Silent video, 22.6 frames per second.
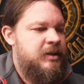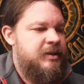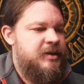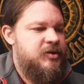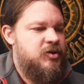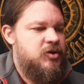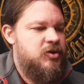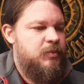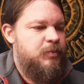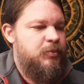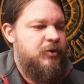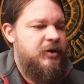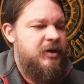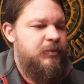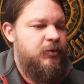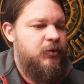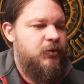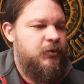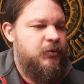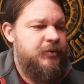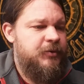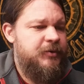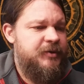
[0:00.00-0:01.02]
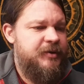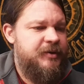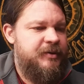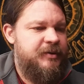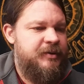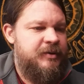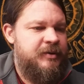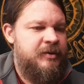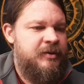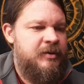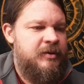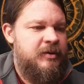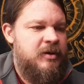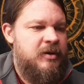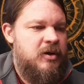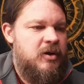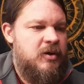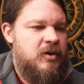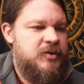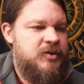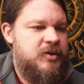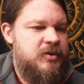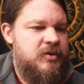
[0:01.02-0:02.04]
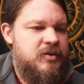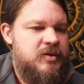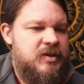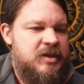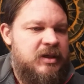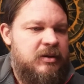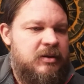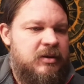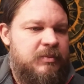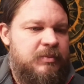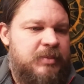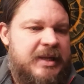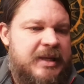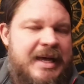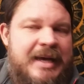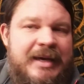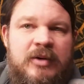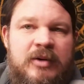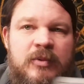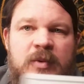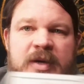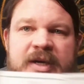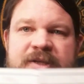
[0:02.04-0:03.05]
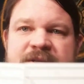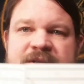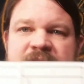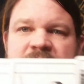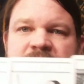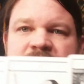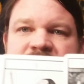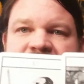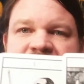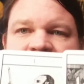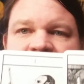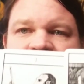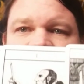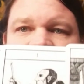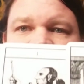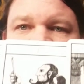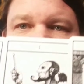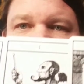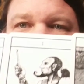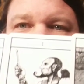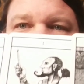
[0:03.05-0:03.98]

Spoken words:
these are pre-pulled. Also using the black and white tarot deck.